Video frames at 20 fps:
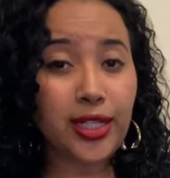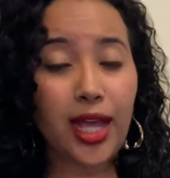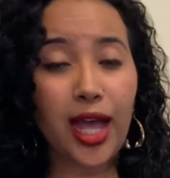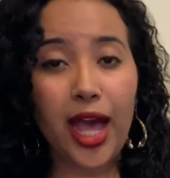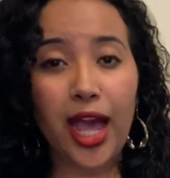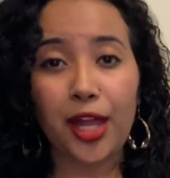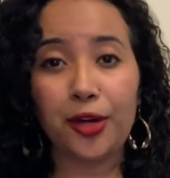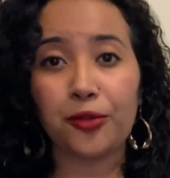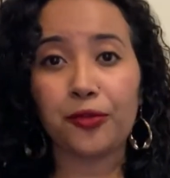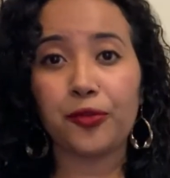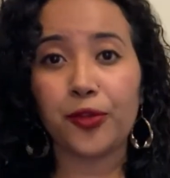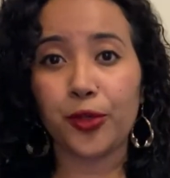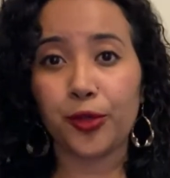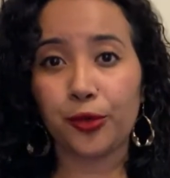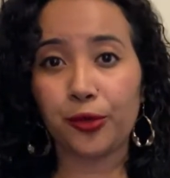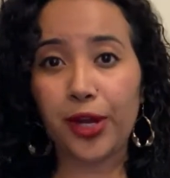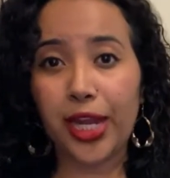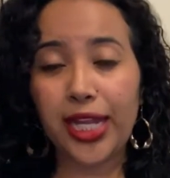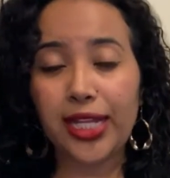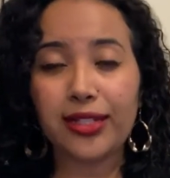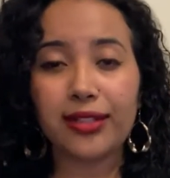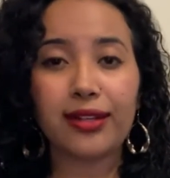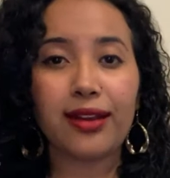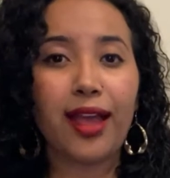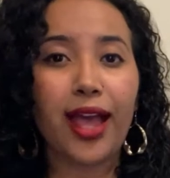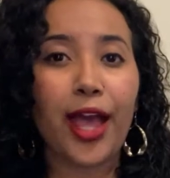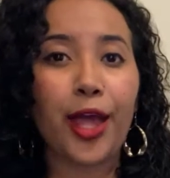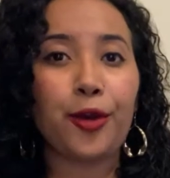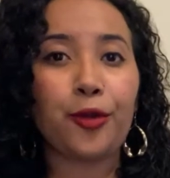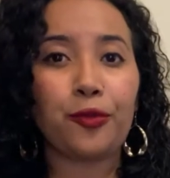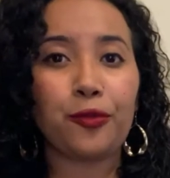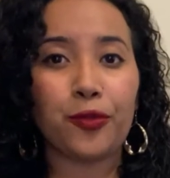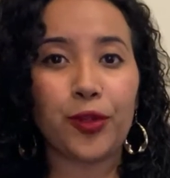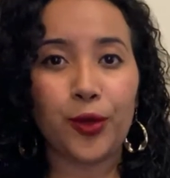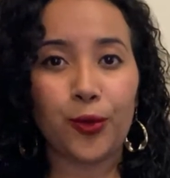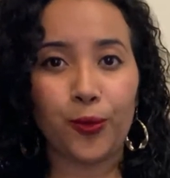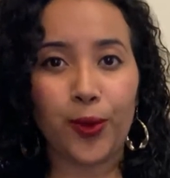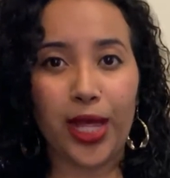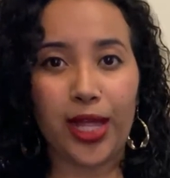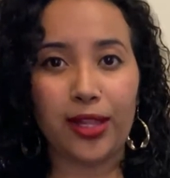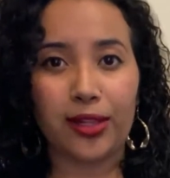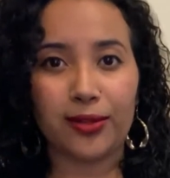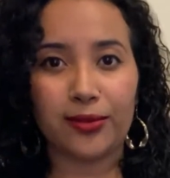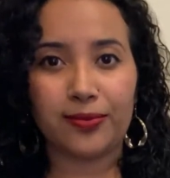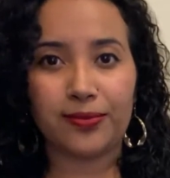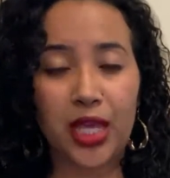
I don't feel great. I don't feel well.